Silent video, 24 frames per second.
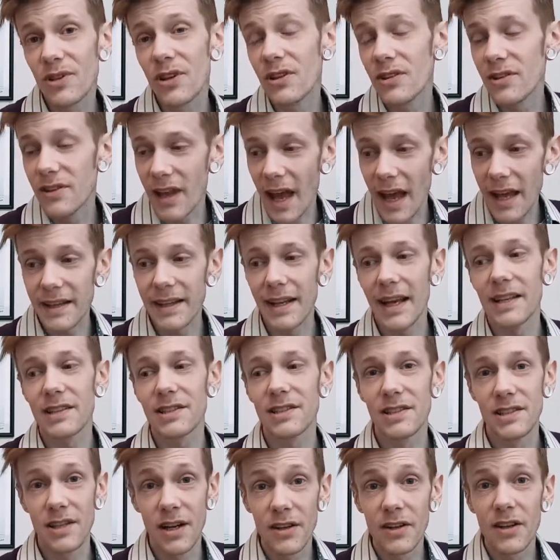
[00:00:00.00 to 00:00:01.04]
That
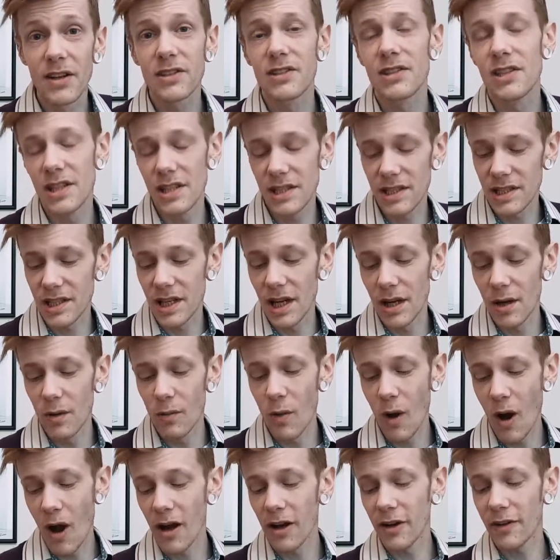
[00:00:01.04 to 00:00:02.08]
that you know this is going to
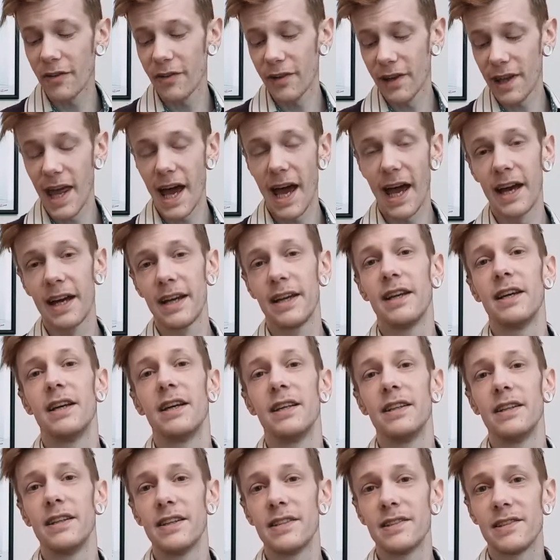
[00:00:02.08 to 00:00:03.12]
work for that.
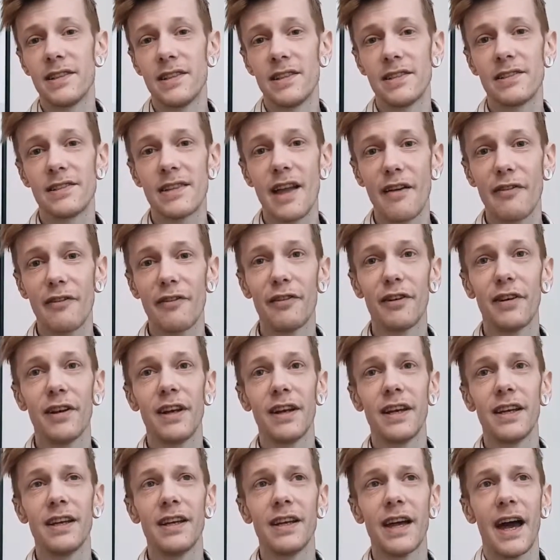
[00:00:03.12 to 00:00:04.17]
This is
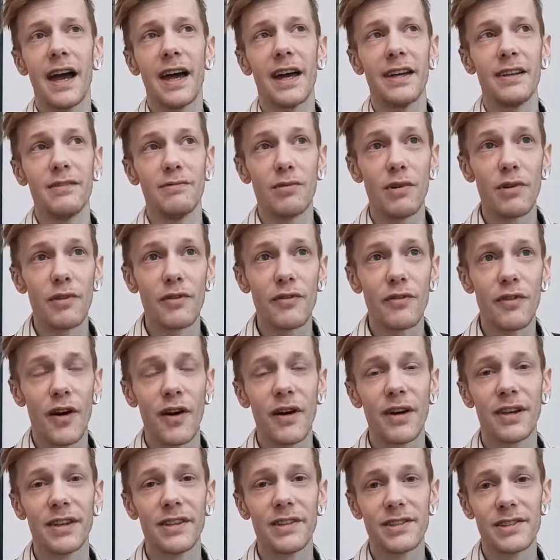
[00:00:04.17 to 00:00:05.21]
definitely a
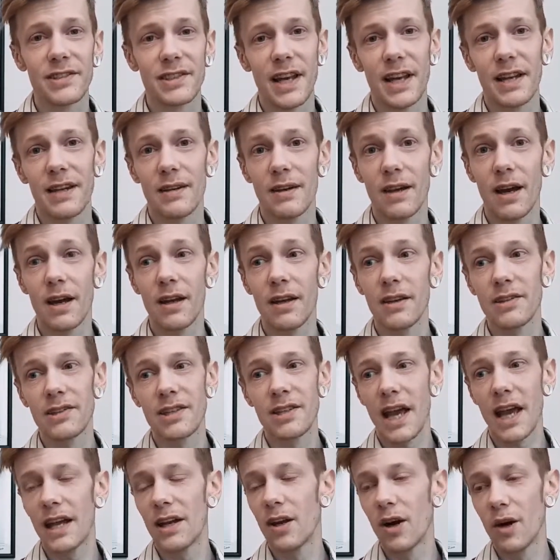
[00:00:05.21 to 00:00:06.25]
refined scent. I'd
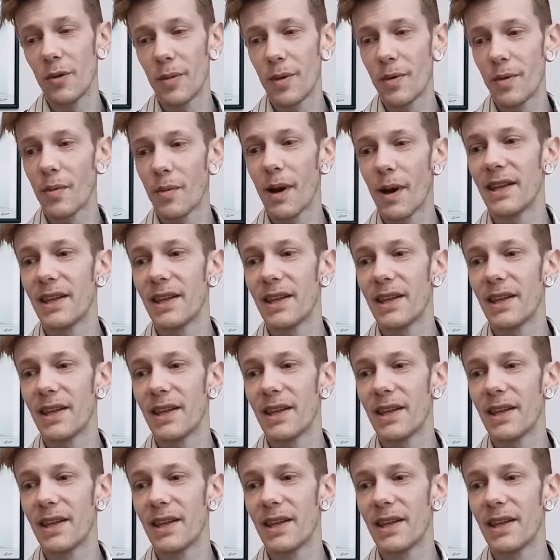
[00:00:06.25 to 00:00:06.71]
say a lot of people wear